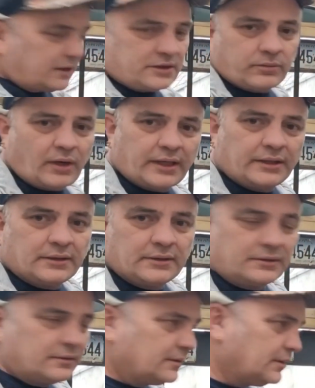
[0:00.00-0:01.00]
this way,
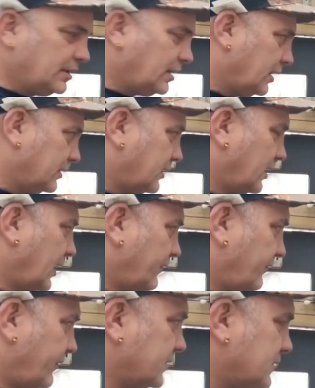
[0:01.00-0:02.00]
the
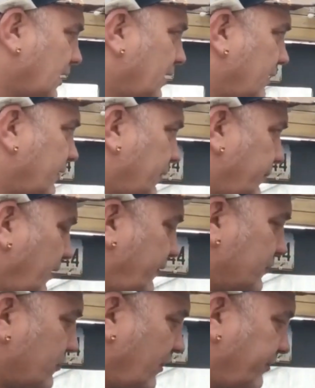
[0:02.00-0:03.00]
length, isn't it, of the
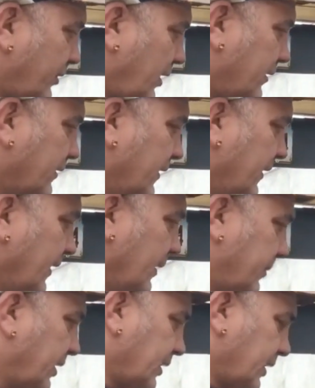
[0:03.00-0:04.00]
Perfect Draft Pro.
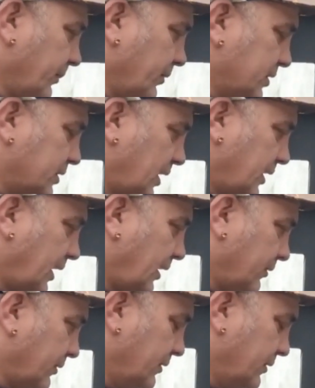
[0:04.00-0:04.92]
But then again, when you take out